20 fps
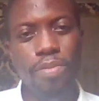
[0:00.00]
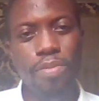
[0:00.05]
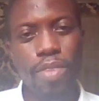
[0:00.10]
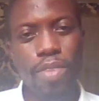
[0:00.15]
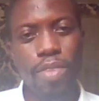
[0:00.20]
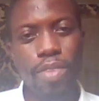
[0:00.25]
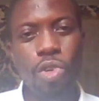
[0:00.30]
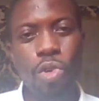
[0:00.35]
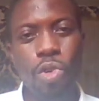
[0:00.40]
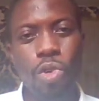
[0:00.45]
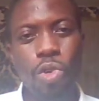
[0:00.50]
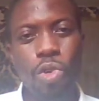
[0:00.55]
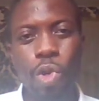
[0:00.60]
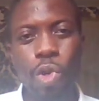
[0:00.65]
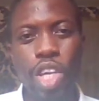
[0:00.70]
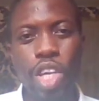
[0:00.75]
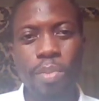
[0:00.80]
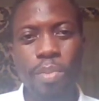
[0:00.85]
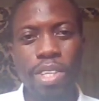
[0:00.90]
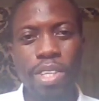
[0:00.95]
Even though to
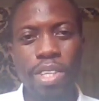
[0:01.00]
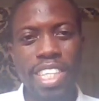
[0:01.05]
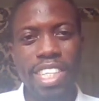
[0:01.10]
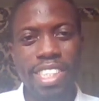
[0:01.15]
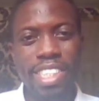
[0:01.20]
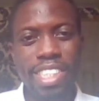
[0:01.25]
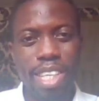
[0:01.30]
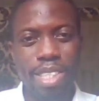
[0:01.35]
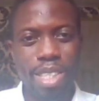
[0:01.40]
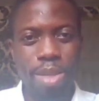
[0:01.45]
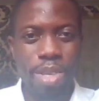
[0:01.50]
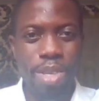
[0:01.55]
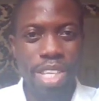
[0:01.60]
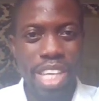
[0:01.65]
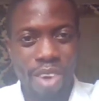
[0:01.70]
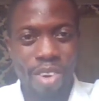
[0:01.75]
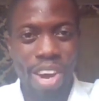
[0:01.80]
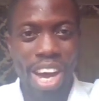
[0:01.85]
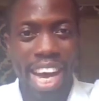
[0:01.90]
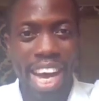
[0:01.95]
him he thinks it should
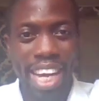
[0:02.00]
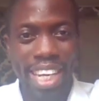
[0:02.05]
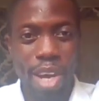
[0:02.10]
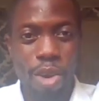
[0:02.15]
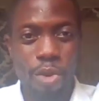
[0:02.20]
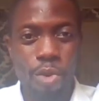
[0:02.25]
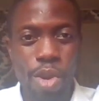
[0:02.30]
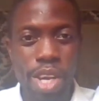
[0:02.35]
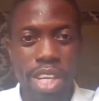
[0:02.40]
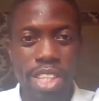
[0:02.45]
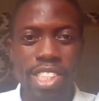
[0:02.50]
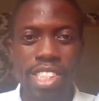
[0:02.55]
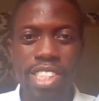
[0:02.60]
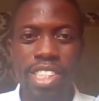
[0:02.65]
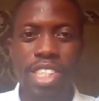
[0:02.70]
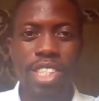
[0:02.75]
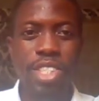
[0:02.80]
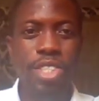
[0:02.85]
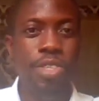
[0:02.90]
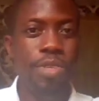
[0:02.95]
be our hand that waged.
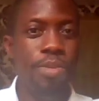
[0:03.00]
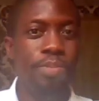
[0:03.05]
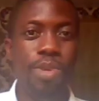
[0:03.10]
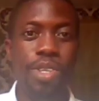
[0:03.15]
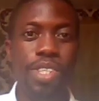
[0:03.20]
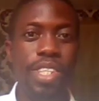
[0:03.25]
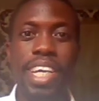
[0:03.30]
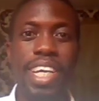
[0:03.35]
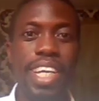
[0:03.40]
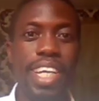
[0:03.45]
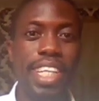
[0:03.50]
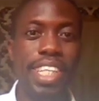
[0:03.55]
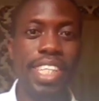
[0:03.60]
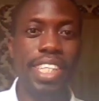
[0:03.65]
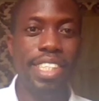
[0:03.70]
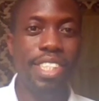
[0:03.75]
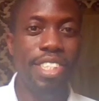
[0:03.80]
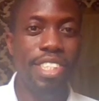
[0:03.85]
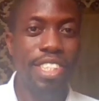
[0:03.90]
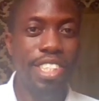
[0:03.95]
But
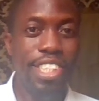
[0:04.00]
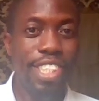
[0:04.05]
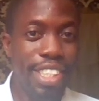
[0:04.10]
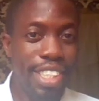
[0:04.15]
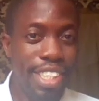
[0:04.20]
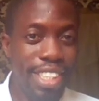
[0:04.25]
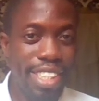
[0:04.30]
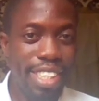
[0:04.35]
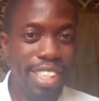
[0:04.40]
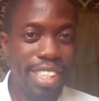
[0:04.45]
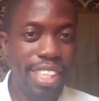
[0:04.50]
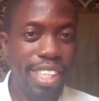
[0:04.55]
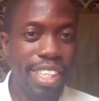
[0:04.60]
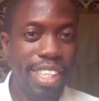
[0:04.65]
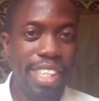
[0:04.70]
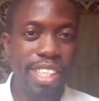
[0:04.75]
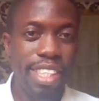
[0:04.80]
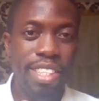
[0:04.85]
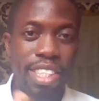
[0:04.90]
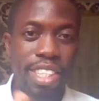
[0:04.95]
then,
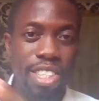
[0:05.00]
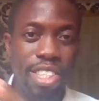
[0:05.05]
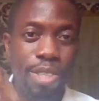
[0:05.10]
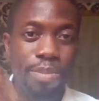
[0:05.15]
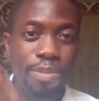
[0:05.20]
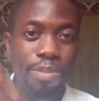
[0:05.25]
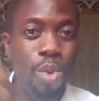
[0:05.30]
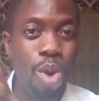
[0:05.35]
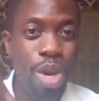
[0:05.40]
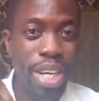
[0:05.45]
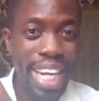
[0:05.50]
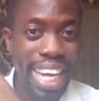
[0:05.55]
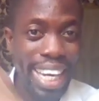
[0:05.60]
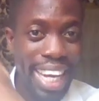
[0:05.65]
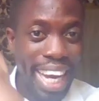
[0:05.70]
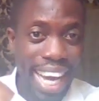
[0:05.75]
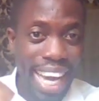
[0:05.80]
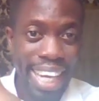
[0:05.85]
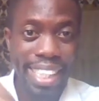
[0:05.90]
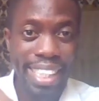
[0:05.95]
this is more than
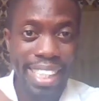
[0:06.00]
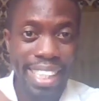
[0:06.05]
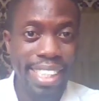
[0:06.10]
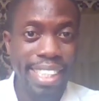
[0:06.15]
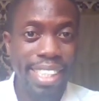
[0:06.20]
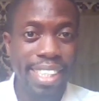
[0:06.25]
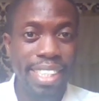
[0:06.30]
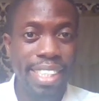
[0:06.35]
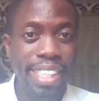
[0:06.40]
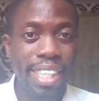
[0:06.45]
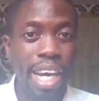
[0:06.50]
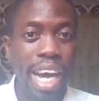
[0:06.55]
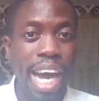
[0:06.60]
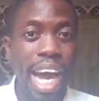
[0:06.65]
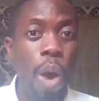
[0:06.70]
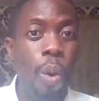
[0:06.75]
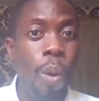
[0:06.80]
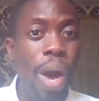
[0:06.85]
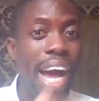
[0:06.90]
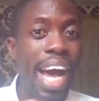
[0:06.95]
hands.
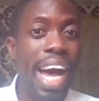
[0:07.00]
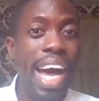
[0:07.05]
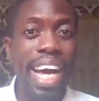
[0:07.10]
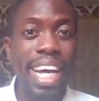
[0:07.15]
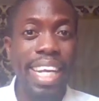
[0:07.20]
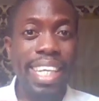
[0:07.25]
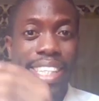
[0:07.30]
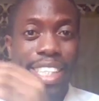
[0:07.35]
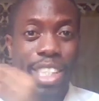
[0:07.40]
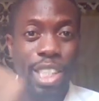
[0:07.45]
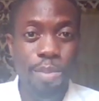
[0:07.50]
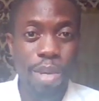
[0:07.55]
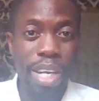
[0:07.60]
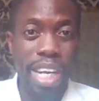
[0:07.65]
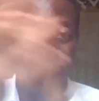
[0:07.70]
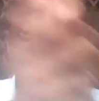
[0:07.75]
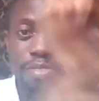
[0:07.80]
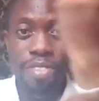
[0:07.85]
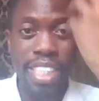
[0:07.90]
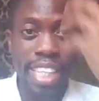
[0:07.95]
Our hand is more
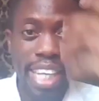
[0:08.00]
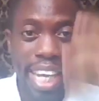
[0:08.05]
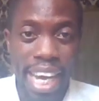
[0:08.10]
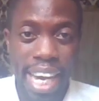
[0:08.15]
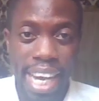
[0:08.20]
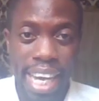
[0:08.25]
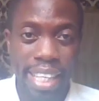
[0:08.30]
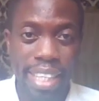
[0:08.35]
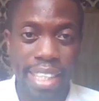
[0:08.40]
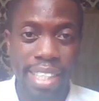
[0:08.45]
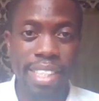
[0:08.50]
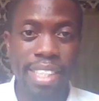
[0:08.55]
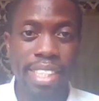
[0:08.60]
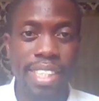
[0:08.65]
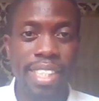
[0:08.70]
than the physical hand.